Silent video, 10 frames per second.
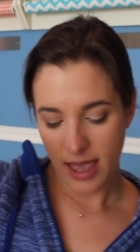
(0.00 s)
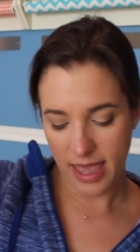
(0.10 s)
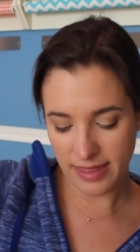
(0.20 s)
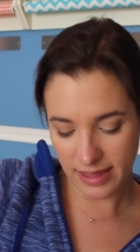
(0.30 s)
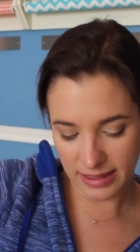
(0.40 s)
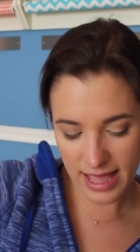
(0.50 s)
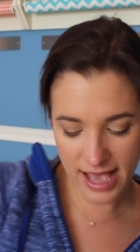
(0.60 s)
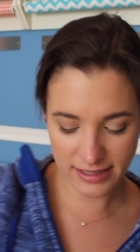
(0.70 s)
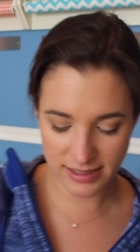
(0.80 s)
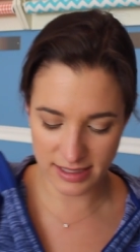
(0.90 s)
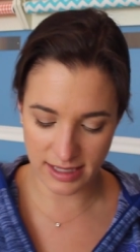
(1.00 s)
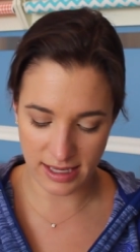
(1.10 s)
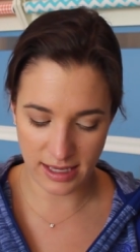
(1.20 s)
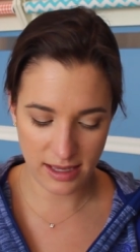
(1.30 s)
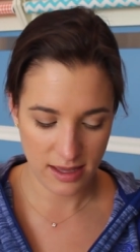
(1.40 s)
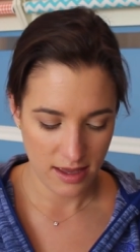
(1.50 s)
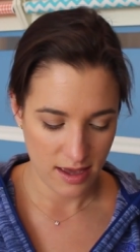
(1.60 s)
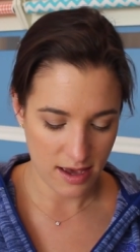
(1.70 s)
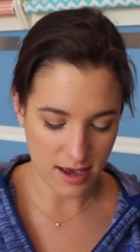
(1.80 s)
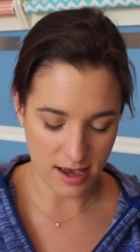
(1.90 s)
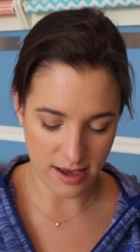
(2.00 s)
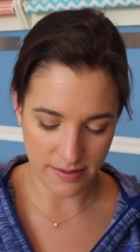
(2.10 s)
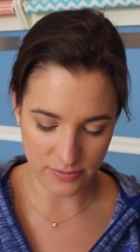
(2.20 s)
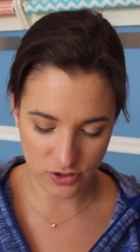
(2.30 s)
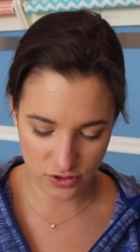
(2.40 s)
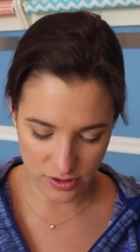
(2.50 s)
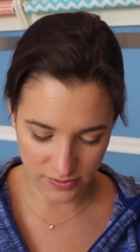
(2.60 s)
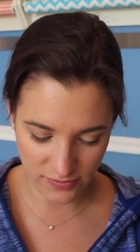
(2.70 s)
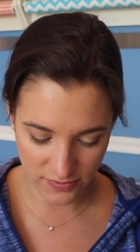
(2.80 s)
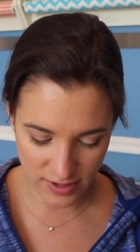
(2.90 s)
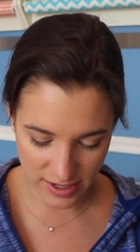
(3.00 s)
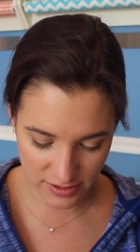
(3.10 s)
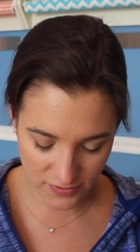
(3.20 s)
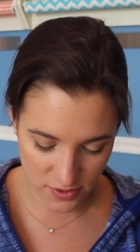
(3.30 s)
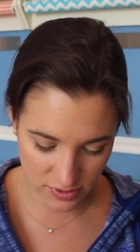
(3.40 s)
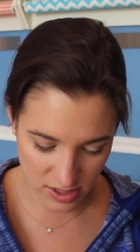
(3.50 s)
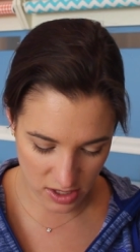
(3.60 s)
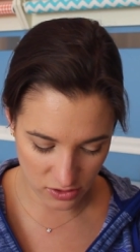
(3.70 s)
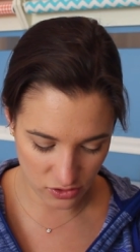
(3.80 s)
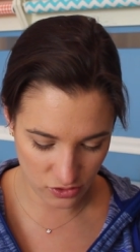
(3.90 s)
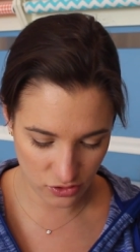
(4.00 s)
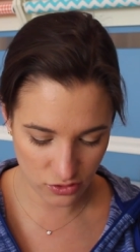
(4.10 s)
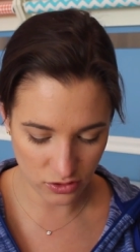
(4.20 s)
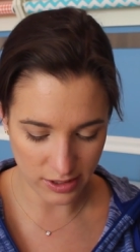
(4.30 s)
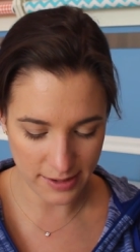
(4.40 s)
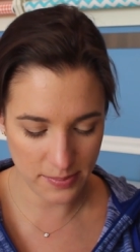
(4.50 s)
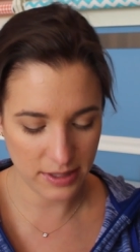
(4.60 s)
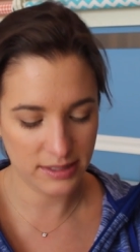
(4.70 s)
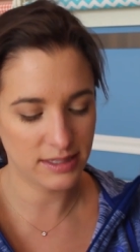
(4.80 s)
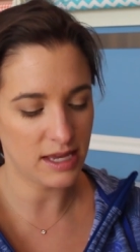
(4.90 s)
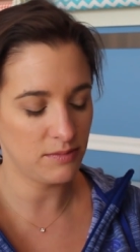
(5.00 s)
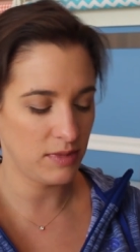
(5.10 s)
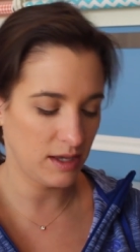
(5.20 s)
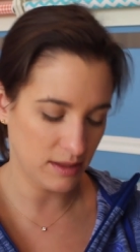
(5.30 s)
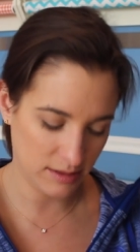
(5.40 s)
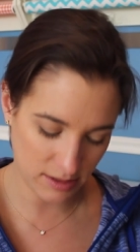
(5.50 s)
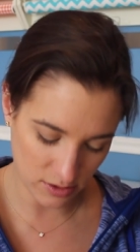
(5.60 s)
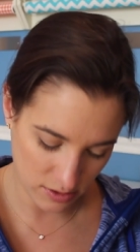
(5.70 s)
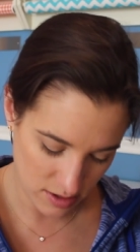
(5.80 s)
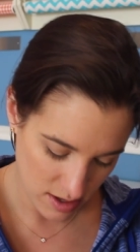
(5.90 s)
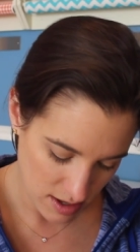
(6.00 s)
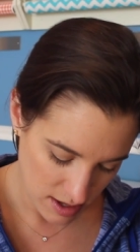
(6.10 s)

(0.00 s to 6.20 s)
and then lastly um, the nice folks at Julep sent me a little